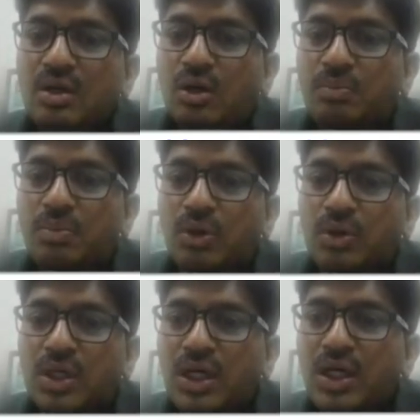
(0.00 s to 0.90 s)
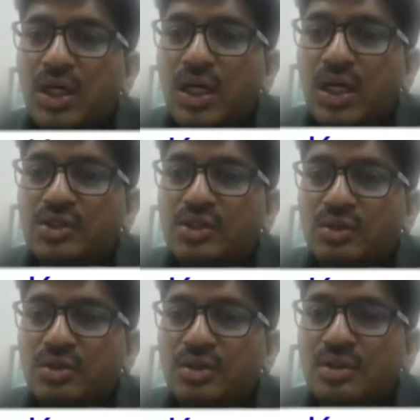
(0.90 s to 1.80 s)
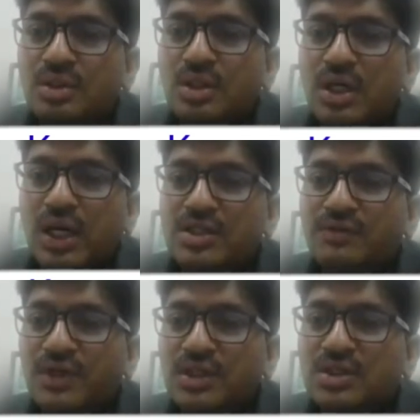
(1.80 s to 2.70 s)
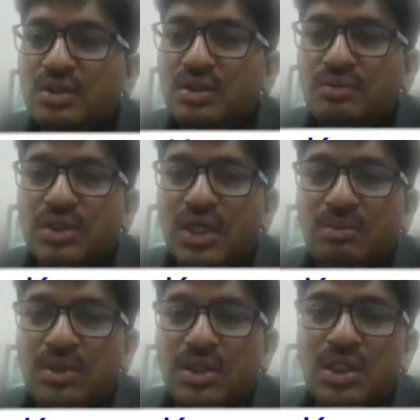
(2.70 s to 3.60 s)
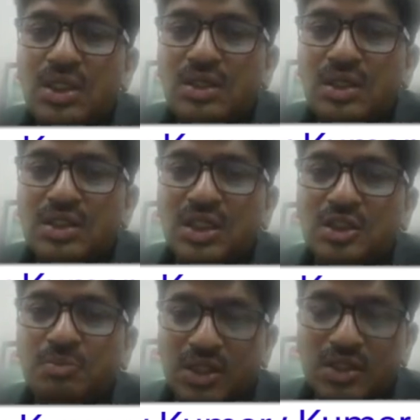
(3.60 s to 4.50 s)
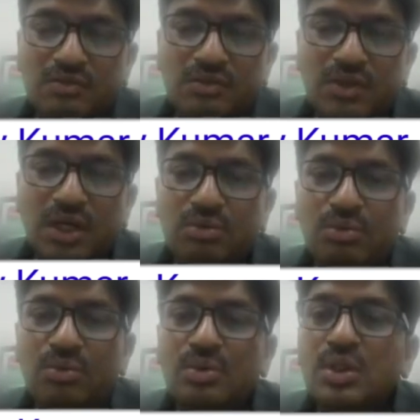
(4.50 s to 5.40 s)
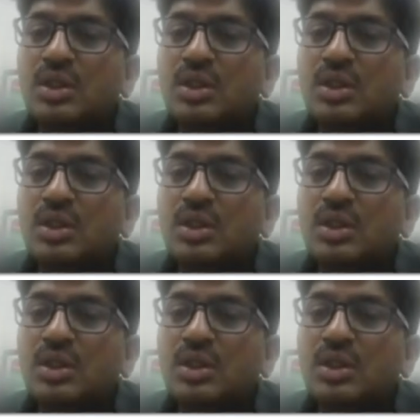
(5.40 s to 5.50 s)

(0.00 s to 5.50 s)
of block A as shown as a function of time t is expressed. We have to